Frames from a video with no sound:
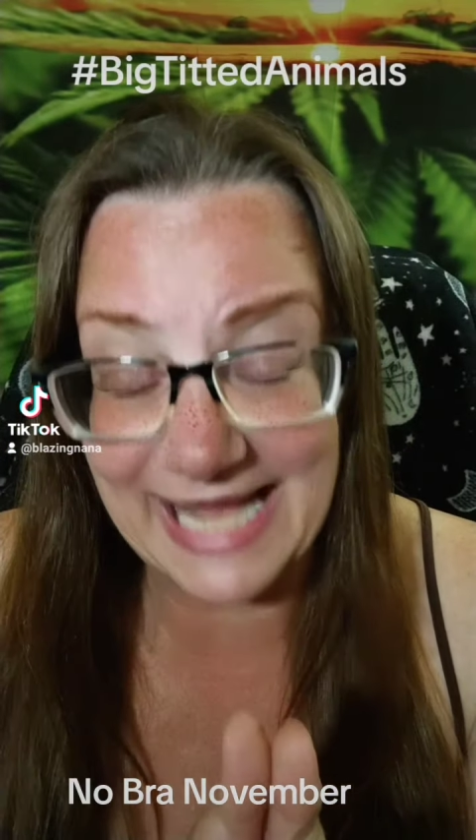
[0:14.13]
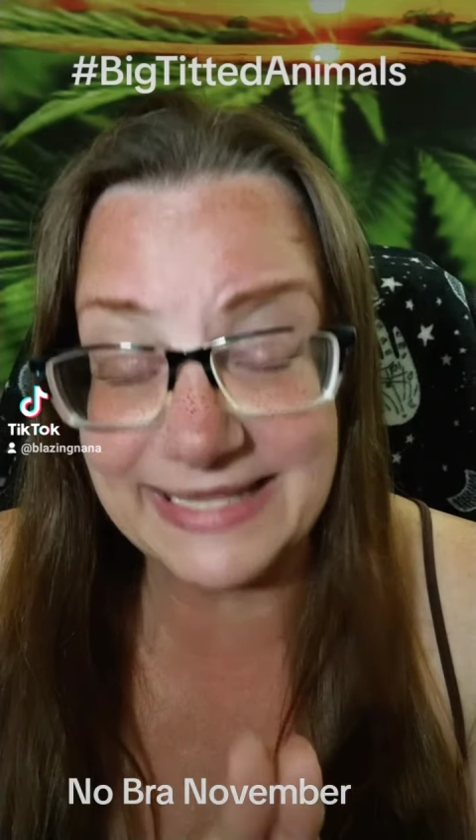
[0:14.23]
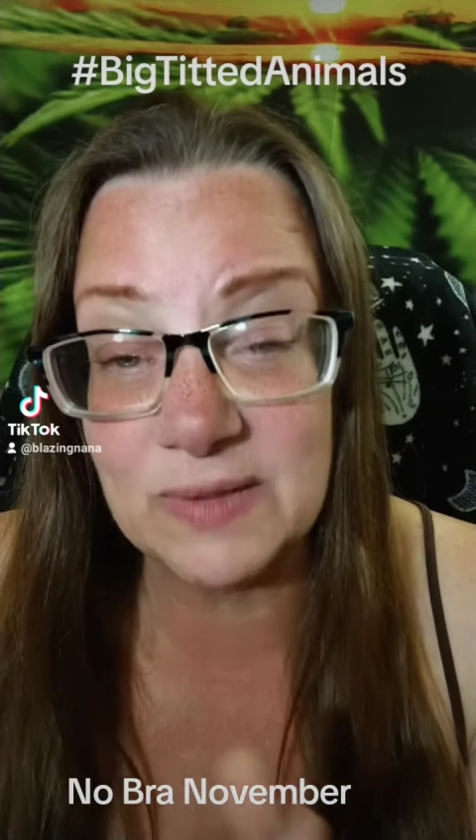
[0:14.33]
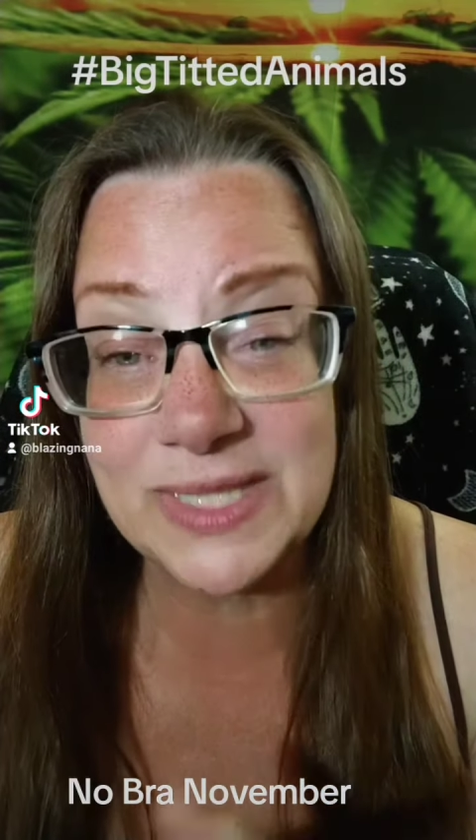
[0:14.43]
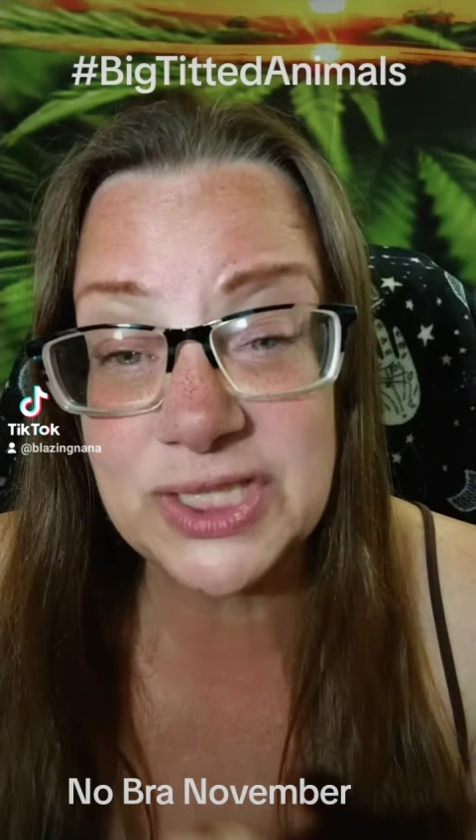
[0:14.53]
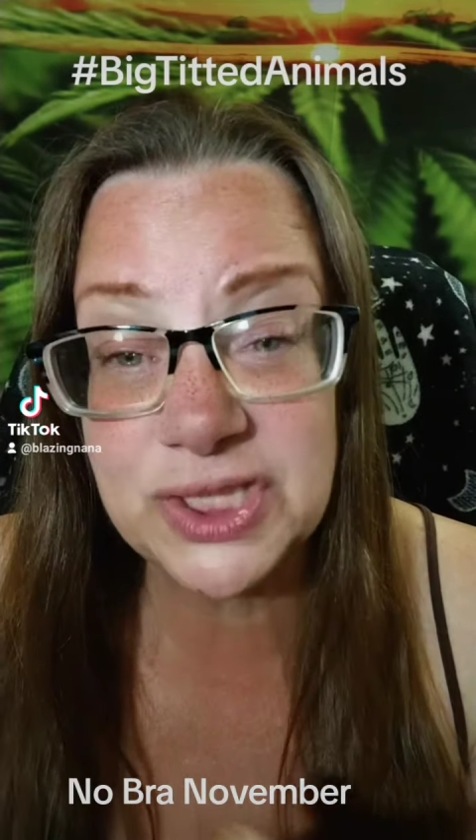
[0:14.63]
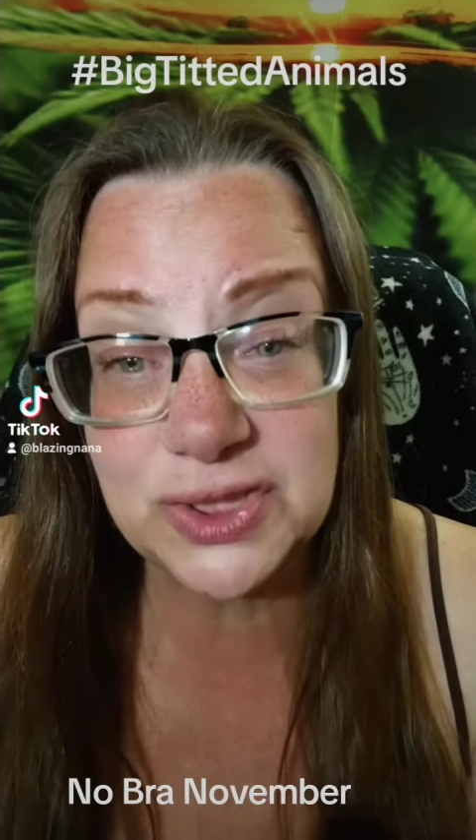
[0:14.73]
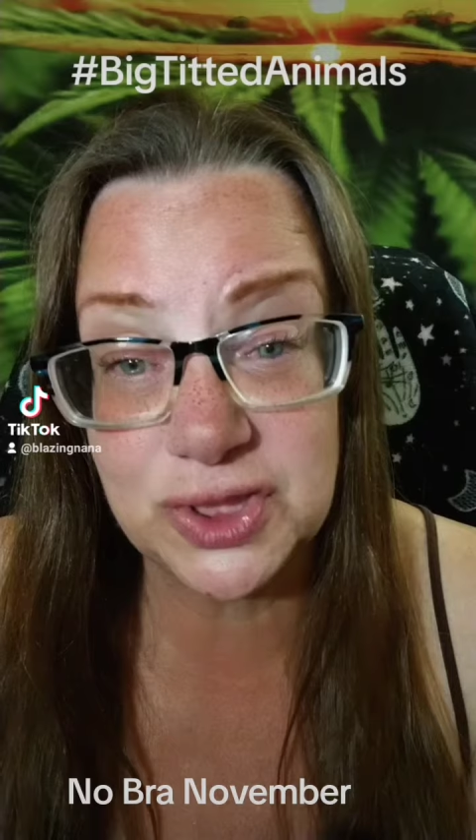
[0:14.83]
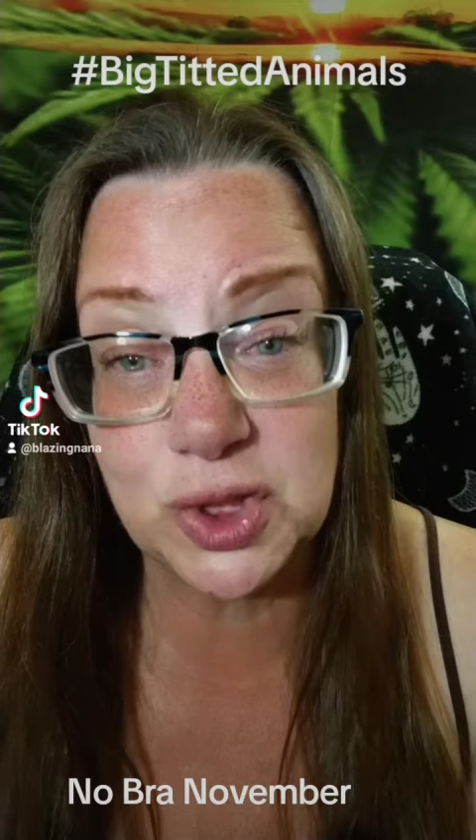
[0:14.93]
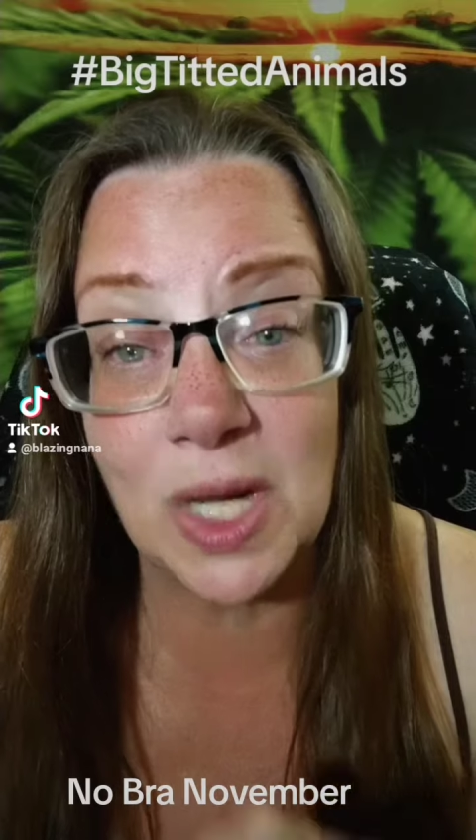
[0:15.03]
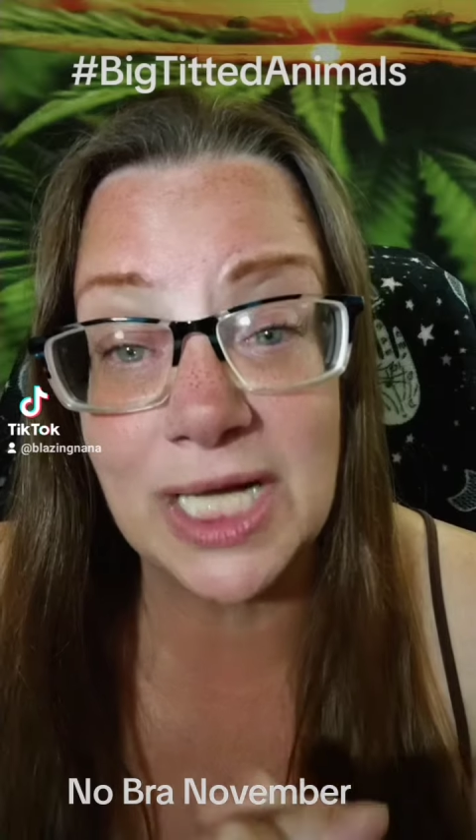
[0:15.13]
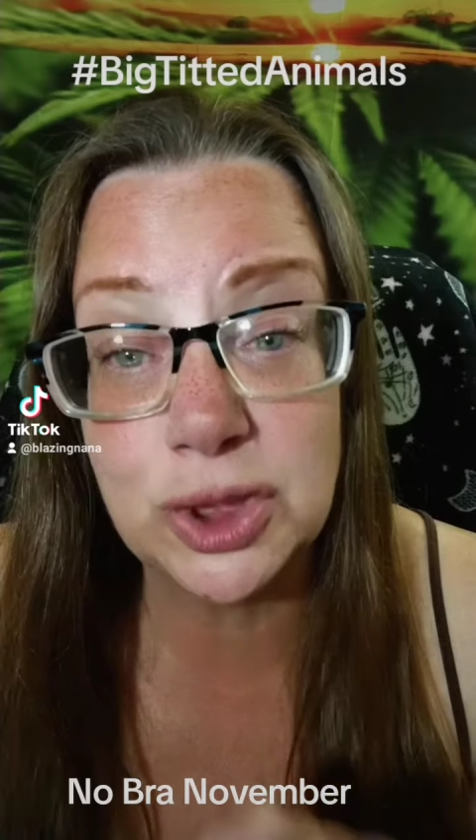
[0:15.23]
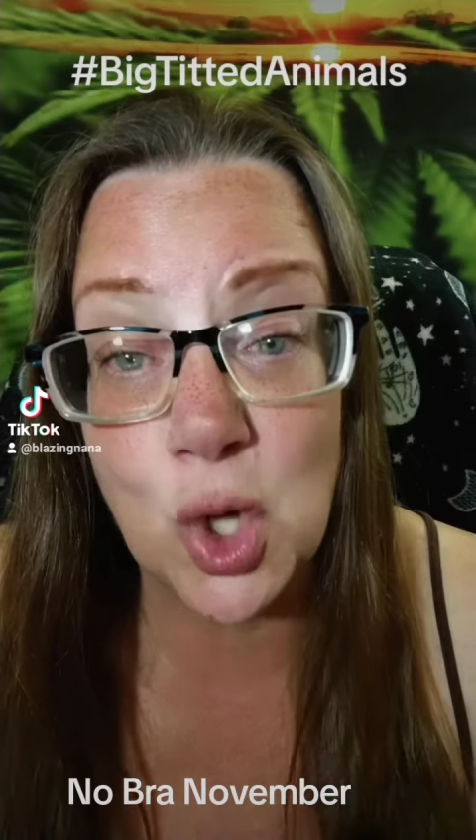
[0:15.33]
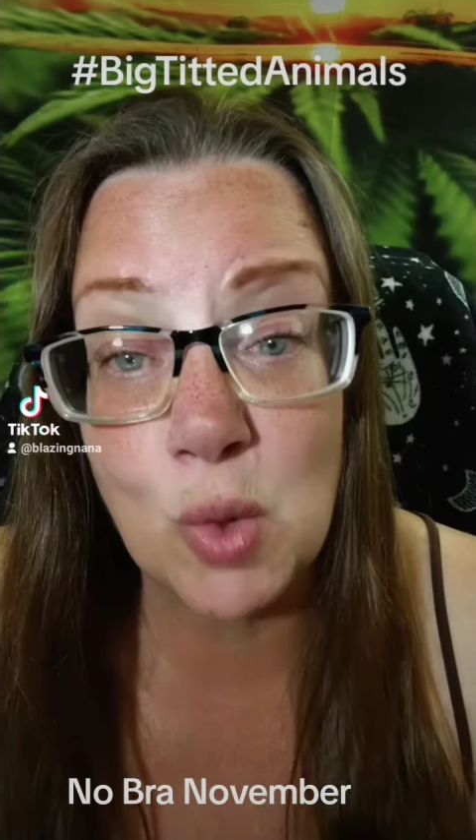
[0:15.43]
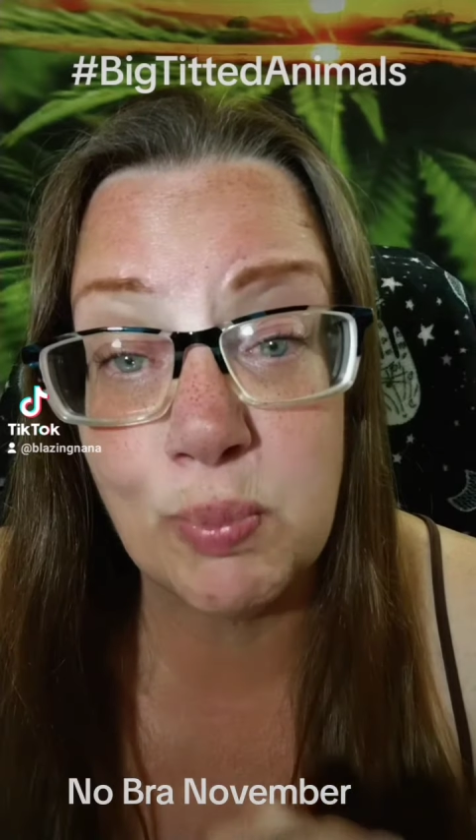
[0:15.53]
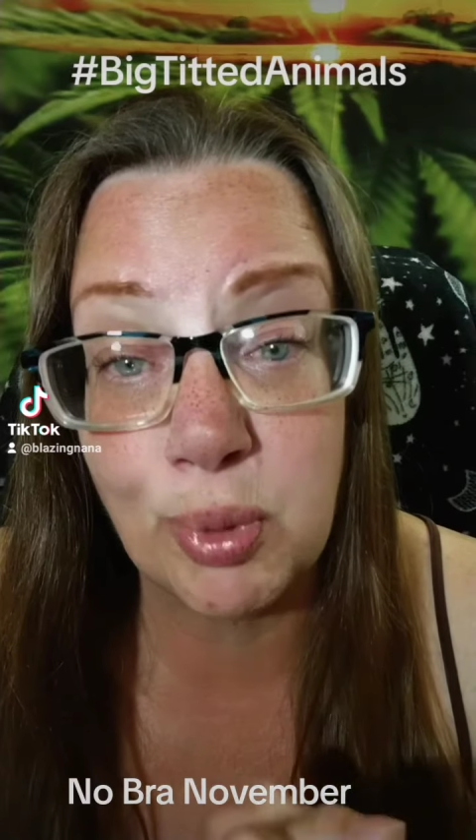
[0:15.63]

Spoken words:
think we should do a no